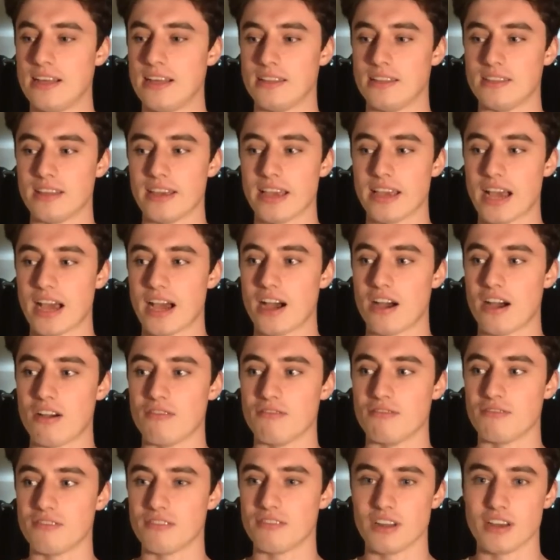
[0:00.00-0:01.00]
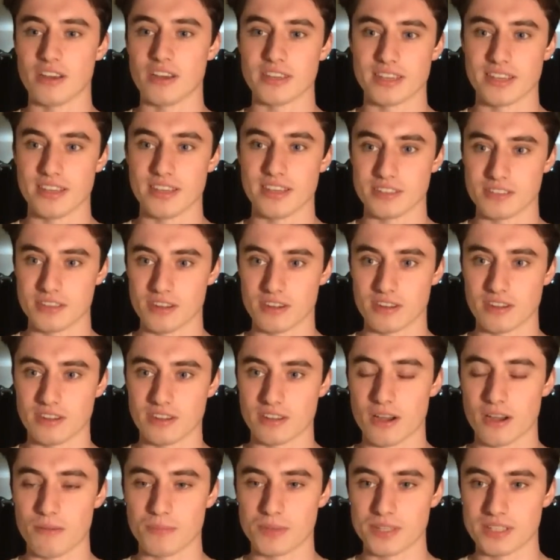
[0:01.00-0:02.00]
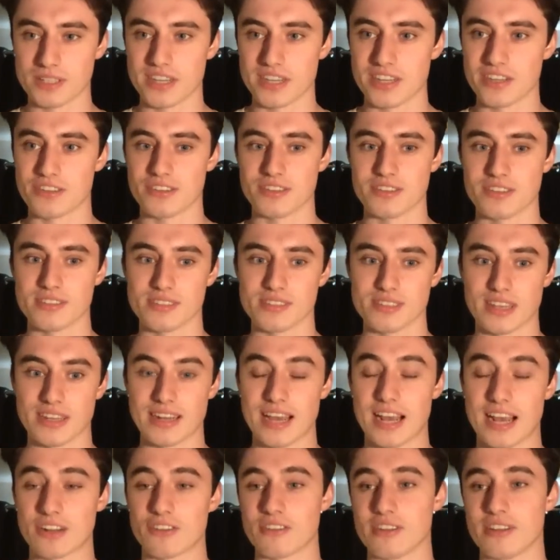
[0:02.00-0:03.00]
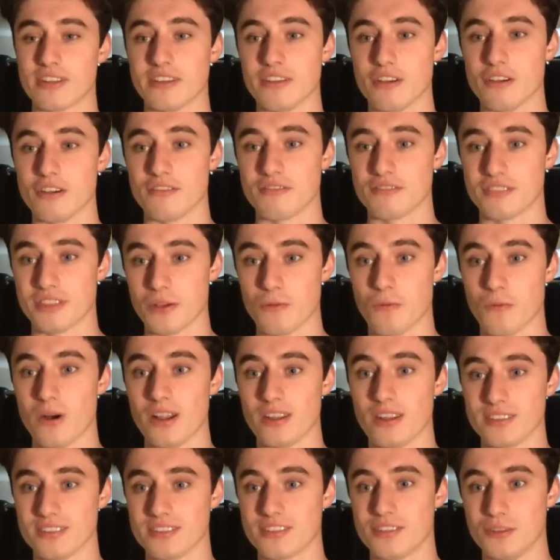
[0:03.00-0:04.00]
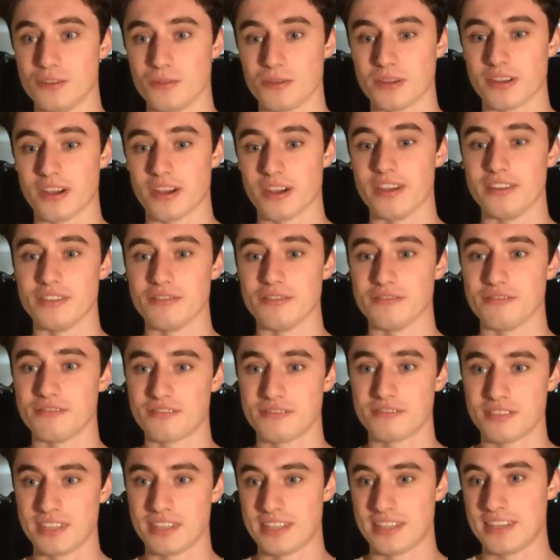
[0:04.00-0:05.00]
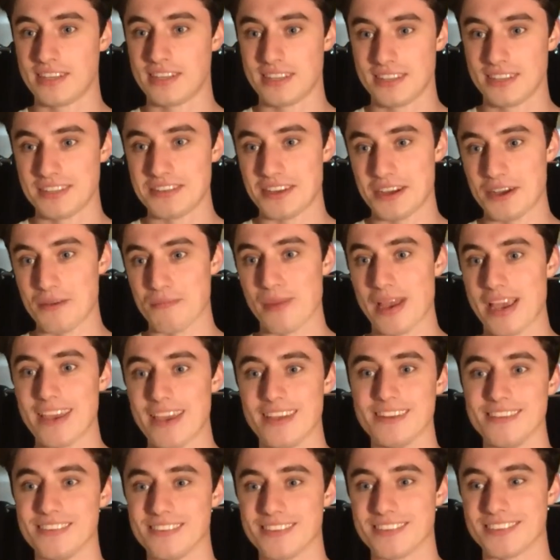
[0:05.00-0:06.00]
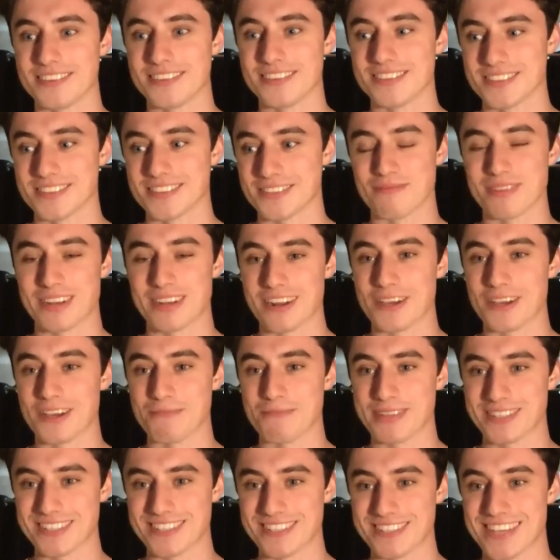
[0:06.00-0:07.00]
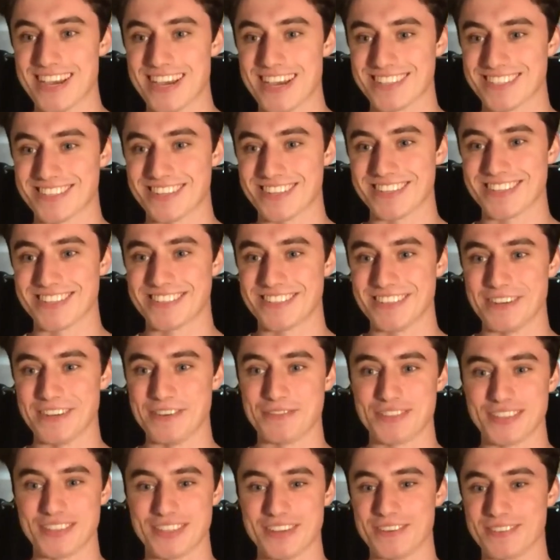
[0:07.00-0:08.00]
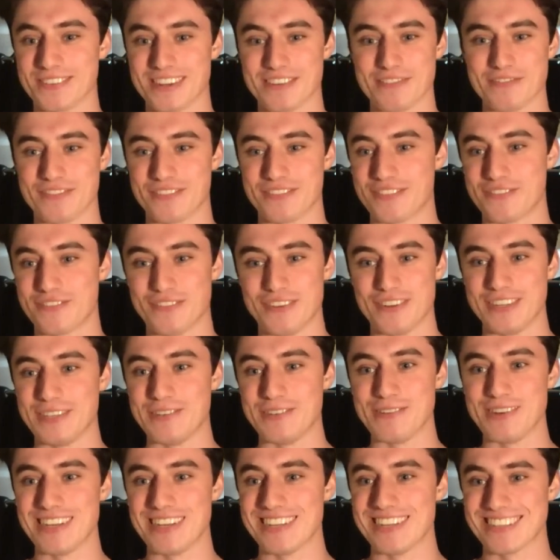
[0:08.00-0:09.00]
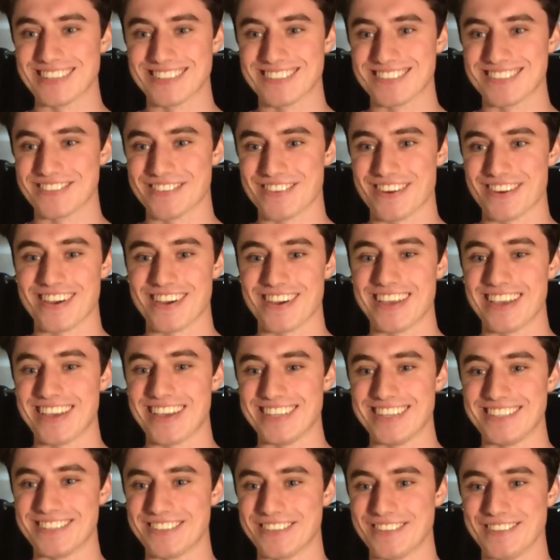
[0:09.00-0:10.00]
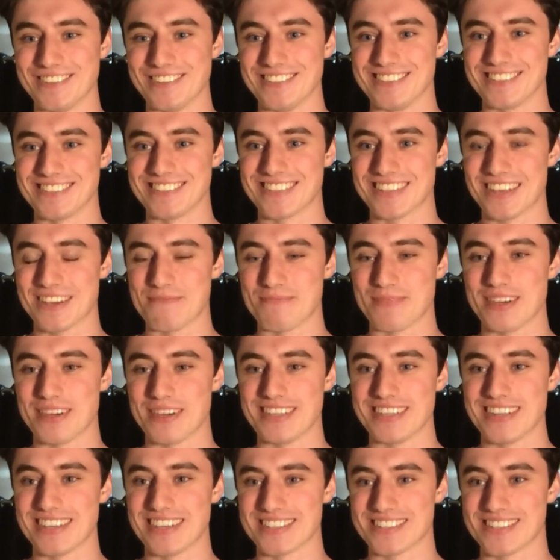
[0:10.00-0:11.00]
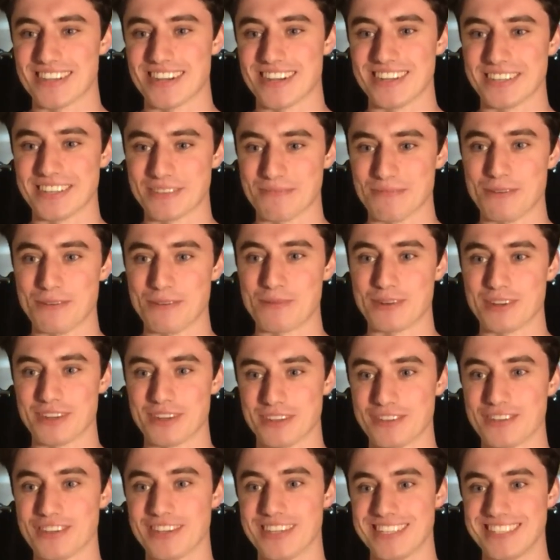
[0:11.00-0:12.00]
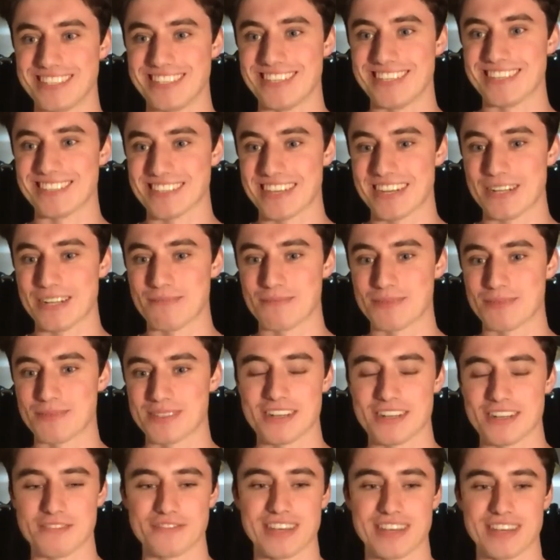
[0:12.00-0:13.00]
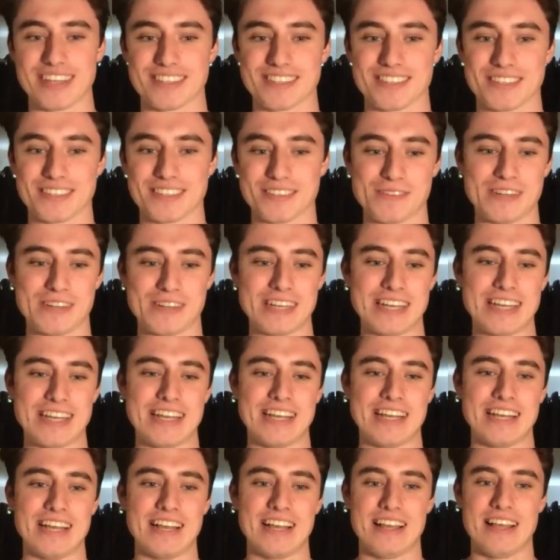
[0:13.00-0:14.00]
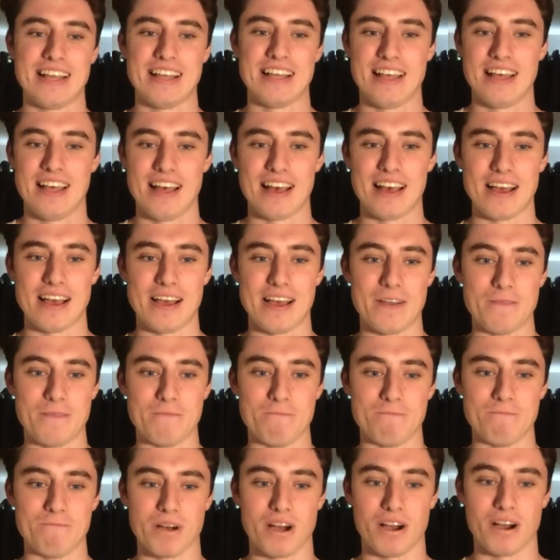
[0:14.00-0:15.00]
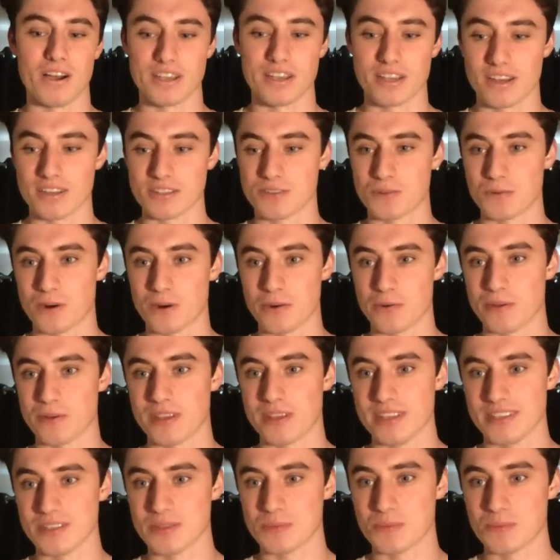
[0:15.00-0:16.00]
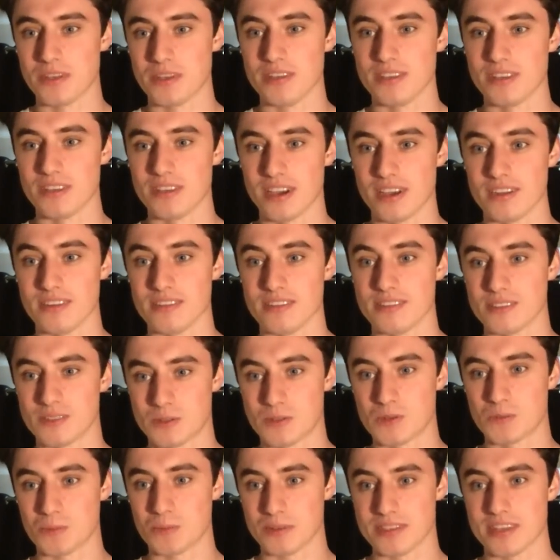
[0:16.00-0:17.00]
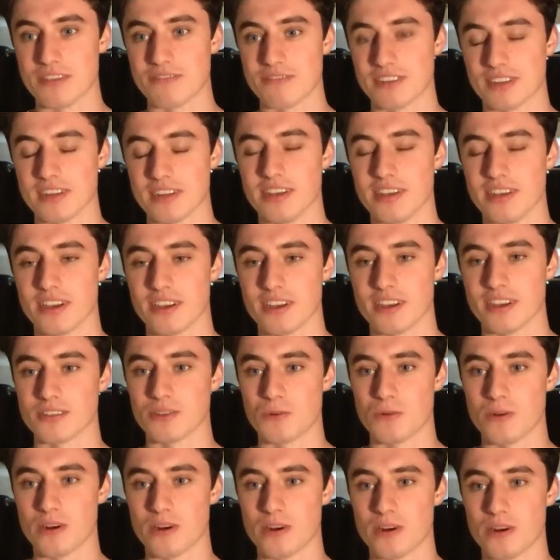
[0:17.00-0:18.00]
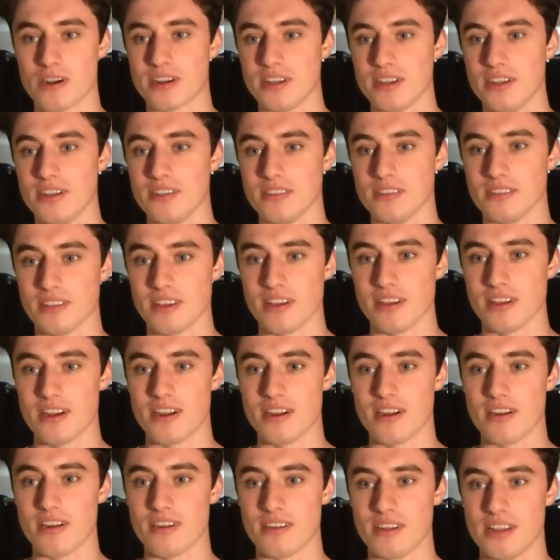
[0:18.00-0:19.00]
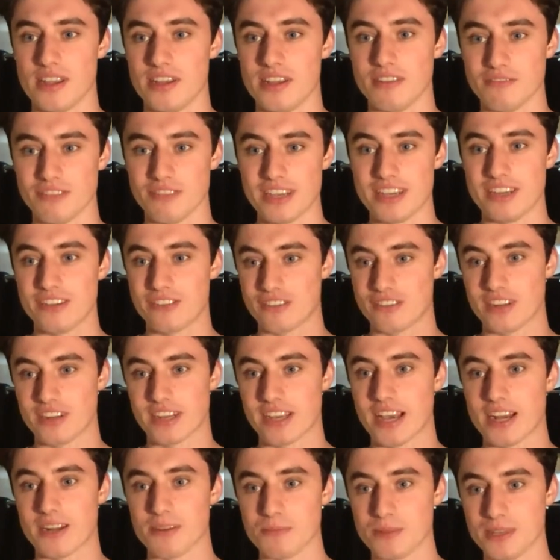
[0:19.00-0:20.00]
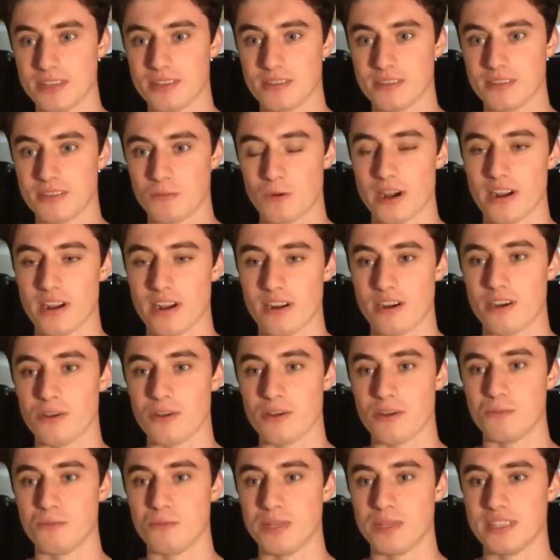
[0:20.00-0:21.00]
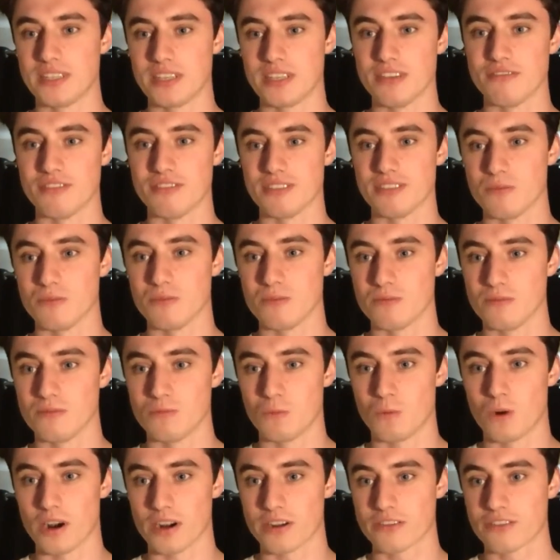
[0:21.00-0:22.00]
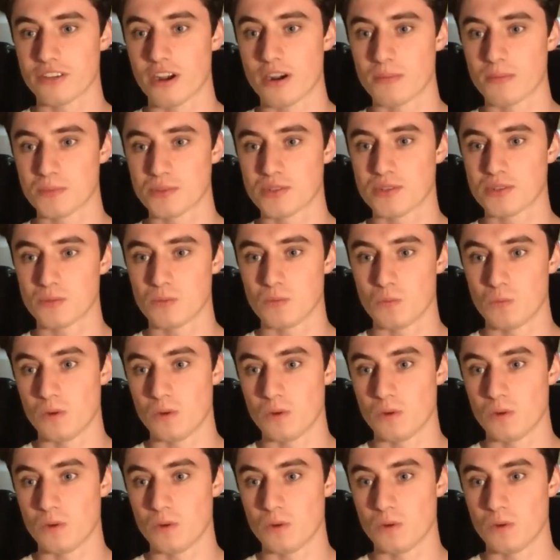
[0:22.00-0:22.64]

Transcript: They have like internal competitions, and naturally enough, they want to kind of amend some climate disaster stuff. So they're fully willing to try any tools that might necessarily come up with a good idea to help solve that. So um, I got to work with ESB, and specifically, I got to work in their innovation academy, where I would be given workshops